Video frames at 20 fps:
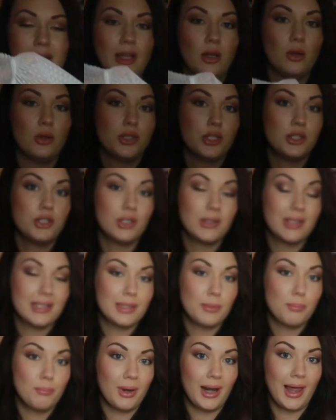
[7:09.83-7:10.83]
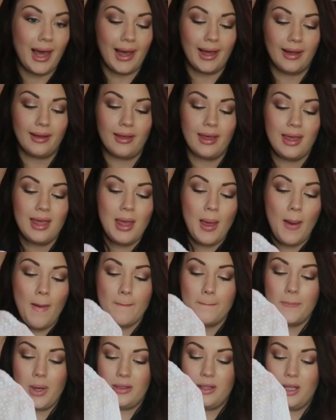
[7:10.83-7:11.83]
they also do this in black,
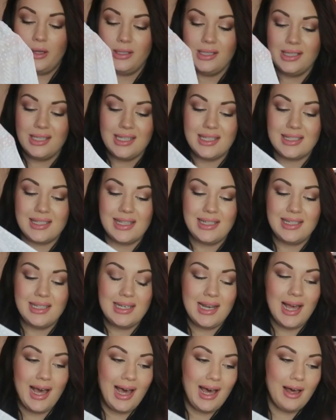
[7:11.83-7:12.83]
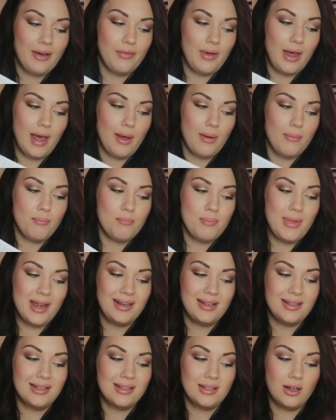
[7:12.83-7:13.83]
but the only thing is they didn't have
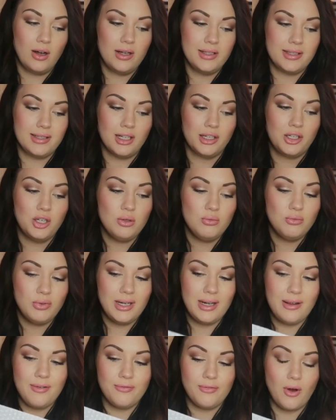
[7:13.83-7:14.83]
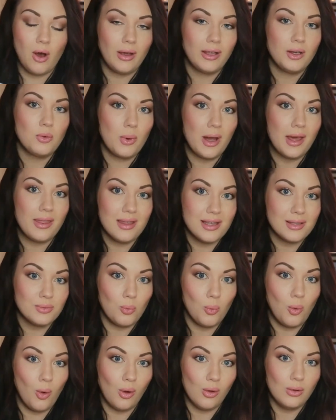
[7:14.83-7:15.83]
many sizes. I couldn't really find where this
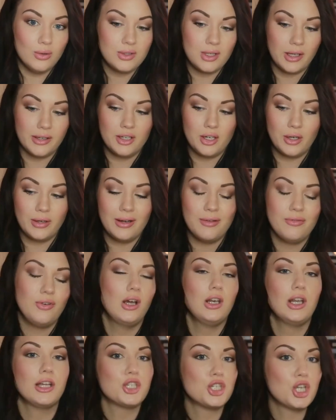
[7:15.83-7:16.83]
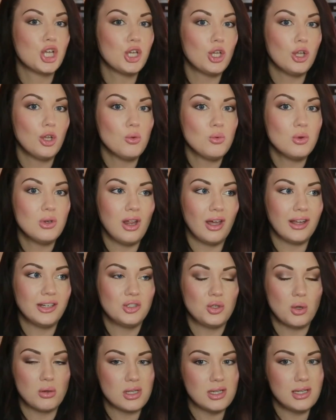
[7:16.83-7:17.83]
was. I could only find like 2 like
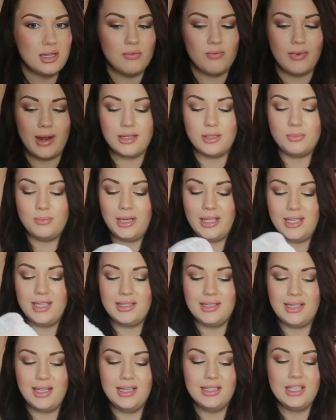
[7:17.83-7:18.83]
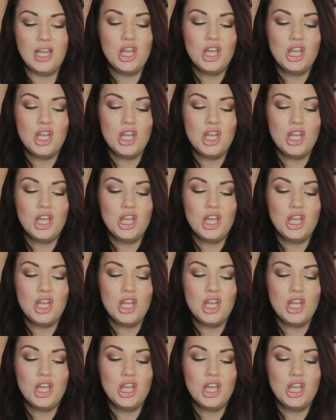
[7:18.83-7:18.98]
dotted in random places,